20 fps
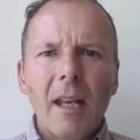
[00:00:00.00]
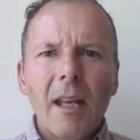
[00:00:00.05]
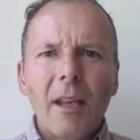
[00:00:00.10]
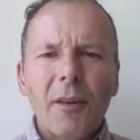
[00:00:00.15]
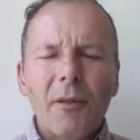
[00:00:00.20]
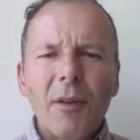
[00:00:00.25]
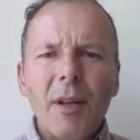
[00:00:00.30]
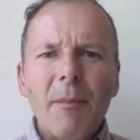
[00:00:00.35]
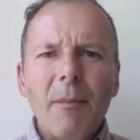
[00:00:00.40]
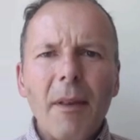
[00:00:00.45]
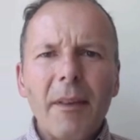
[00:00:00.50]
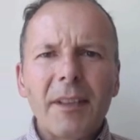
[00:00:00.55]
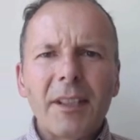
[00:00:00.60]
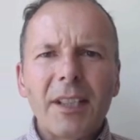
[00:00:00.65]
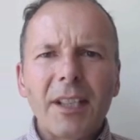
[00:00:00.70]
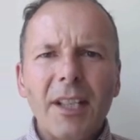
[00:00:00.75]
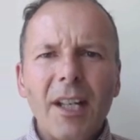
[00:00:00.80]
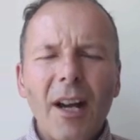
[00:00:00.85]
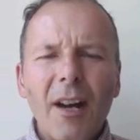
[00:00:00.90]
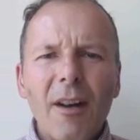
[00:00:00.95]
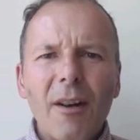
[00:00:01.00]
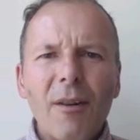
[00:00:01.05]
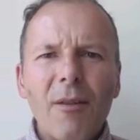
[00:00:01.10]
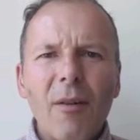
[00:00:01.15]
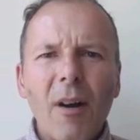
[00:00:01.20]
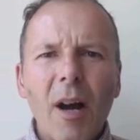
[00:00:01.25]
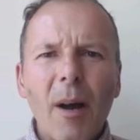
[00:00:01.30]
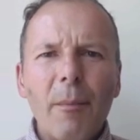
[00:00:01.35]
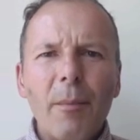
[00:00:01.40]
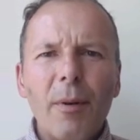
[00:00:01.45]
3 months ago,
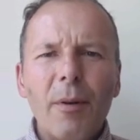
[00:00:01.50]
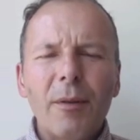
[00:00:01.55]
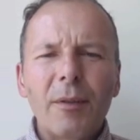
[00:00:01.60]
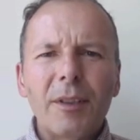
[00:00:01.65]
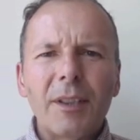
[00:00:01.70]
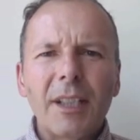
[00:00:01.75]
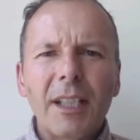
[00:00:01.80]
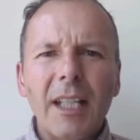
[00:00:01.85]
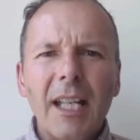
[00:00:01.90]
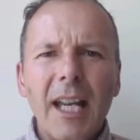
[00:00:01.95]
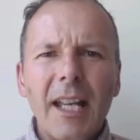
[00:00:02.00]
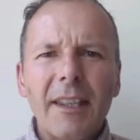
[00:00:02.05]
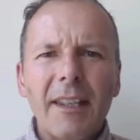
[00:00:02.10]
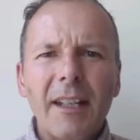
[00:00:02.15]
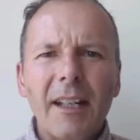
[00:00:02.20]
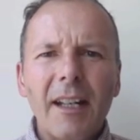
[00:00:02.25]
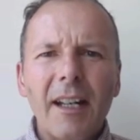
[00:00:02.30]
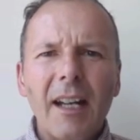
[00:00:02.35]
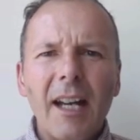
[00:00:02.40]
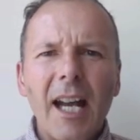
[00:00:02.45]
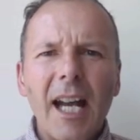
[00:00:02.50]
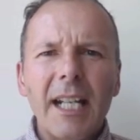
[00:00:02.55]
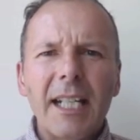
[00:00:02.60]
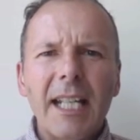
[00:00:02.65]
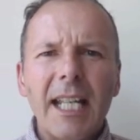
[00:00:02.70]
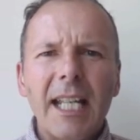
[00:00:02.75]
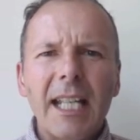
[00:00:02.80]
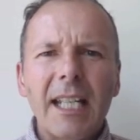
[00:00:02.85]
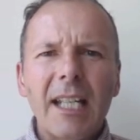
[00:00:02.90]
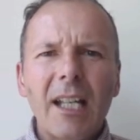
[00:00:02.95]
I put together an
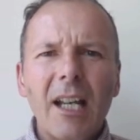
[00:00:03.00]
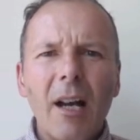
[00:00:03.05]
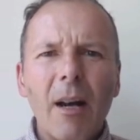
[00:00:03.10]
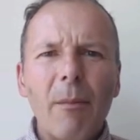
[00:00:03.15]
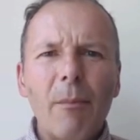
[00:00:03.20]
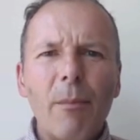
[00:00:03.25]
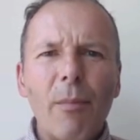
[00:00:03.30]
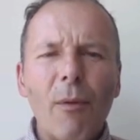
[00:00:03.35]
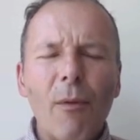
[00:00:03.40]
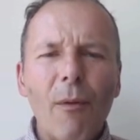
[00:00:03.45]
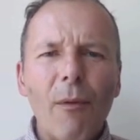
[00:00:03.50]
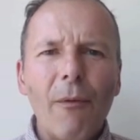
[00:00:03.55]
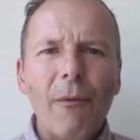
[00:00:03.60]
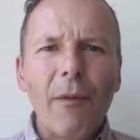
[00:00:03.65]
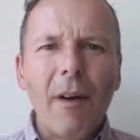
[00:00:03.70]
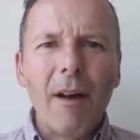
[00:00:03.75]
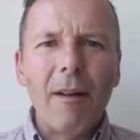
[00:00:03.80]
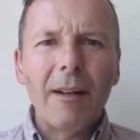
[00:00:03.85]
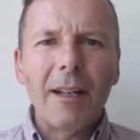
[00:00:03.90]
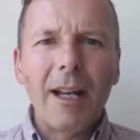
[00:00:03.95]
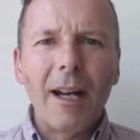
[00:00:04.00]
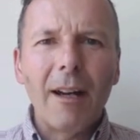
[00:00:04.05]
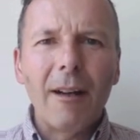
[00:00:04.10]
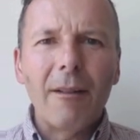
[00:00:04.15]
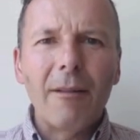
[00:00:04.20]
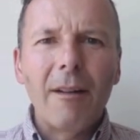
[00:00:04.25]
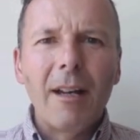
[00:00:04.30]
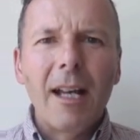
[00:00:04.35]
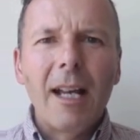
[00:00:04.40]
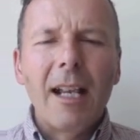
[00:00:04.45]
income portfolio.
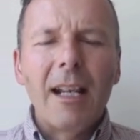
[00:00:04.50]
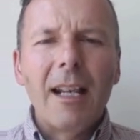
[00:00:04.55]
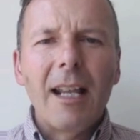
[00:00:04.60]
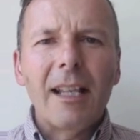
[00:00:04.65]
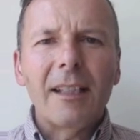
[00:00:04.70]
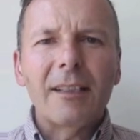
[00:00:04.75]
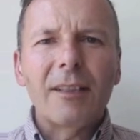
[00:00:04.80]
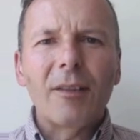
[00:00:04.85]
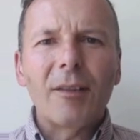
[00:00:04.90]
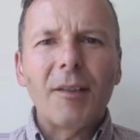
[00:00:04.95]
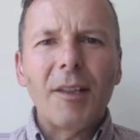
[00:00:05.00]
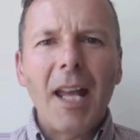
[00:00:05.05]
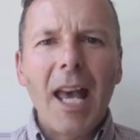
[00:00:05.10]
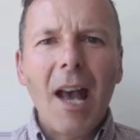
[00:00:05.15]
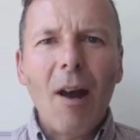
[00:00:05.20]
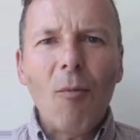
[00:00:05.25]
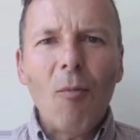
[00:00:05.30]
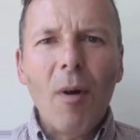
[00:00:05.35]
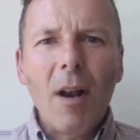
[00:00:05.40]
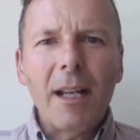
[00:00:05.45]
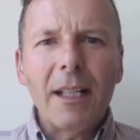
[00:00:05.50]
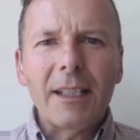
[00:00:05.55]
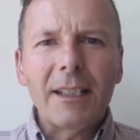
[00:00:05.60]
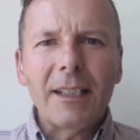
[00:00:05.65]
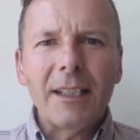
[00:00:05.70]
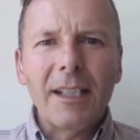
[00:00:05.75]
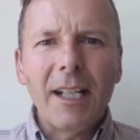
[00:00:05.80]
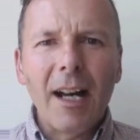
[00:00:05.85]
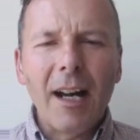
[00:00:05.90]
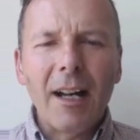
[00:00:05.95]
Let's look at how well it's
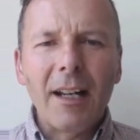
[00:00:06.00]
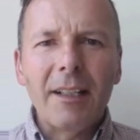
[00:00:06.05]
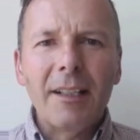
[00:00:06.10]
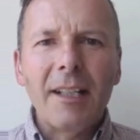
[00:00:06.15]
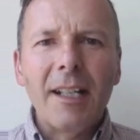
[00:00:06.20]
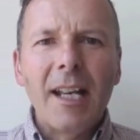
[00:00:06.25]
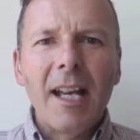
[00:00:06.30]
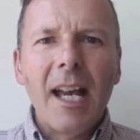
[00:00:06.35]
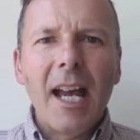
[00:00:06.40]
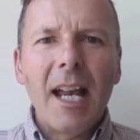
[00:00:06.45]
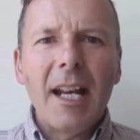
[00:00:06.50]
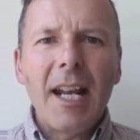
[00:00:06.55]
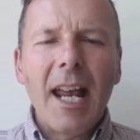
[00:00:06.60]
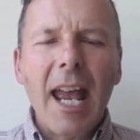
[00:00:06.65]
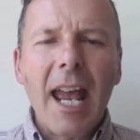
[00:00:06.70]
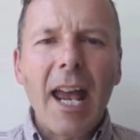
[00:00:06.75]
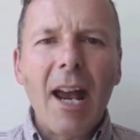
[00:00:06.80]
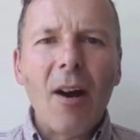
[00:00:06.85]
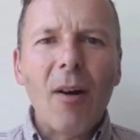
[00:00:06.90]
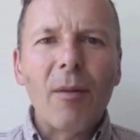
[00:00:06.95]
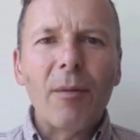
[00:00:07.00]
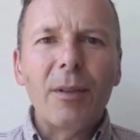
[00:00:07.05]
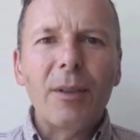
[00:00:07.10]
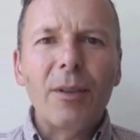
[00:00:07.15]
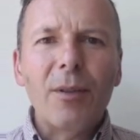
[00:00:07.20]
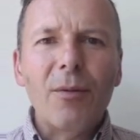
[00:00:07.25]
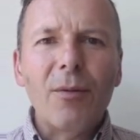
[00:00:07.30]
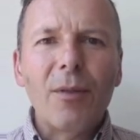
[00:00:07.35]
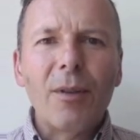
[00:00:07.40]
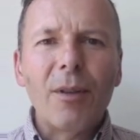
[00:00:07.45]
done and how
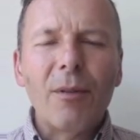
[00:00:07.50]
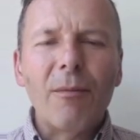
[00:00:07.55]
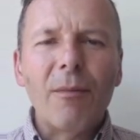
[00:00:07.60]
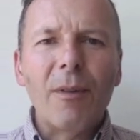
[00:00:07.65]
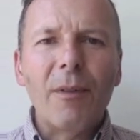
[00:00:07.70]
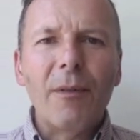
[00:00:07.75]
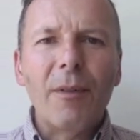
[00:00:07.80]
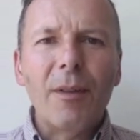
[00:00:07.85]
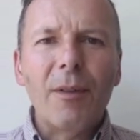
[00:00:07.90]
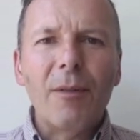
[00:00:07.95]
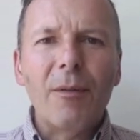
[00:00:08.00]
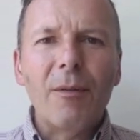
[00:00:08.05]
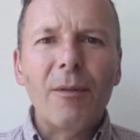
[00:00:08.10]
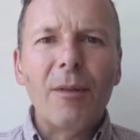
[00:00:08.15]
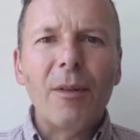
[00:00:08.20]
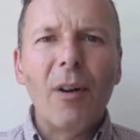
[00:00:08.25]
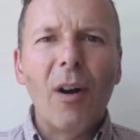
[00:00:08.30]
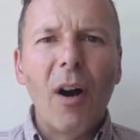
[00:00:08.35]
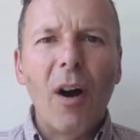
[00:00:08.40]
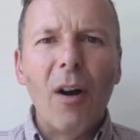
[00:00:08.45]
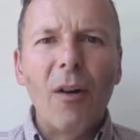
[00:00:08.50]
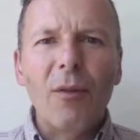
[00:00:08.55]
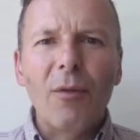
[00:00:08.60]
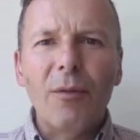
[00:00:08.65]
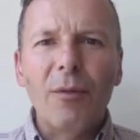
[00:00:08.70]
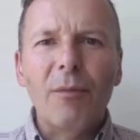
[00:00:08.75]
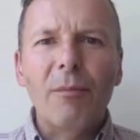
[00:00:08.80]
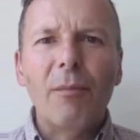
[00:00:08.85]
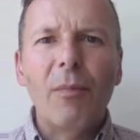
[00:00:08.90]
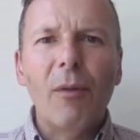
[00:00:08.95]
you can review your
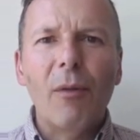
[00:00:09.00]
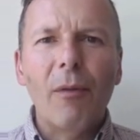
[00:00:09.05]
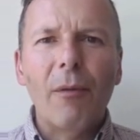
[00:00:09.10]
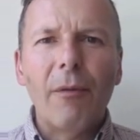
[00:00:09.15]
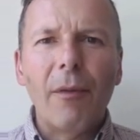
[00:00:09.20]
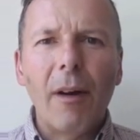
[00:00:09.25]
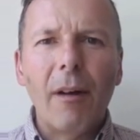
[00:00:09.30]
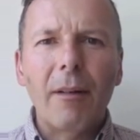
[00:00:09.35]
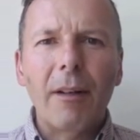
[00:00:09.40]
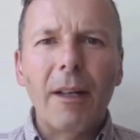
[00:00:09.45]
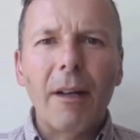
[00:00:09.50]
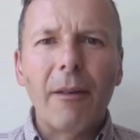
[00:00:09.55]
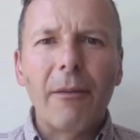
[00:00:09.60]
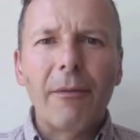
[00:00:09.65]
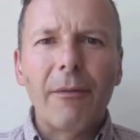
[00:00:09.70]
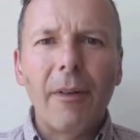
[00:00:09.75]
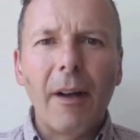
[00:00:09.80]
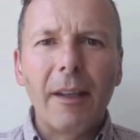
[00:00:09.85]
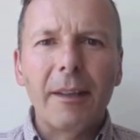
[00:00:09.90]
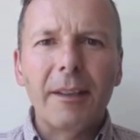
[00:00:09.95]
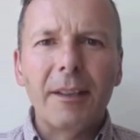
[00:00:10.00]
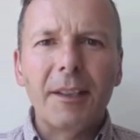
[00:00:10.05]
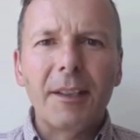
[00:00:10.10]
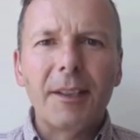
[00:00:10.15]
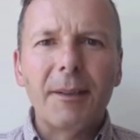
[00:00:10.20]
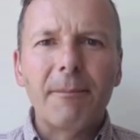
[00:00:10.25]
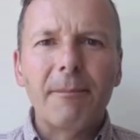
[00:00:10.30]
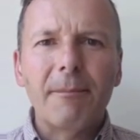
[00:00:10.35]
own portfolio of funds.